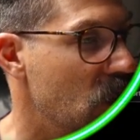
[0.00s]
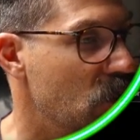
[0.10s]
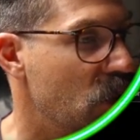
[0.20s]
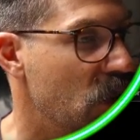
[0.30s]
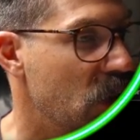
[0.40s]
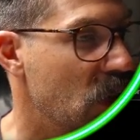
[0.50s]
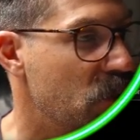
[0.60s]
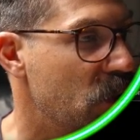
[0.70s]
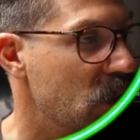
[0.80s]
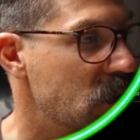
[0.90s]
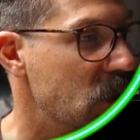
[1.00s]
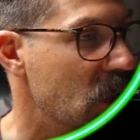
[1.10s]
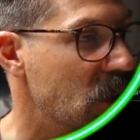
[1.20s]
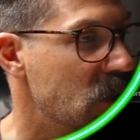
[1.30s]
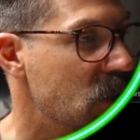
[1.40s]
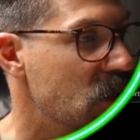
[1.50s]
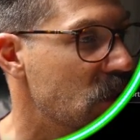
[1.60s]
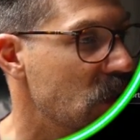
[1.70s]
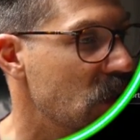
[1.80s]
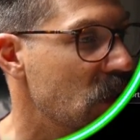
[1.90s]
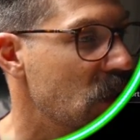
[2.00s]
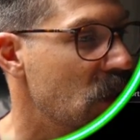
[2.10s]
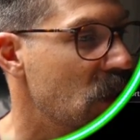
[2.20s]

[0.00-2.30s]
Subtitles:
and pull it up on the second screen.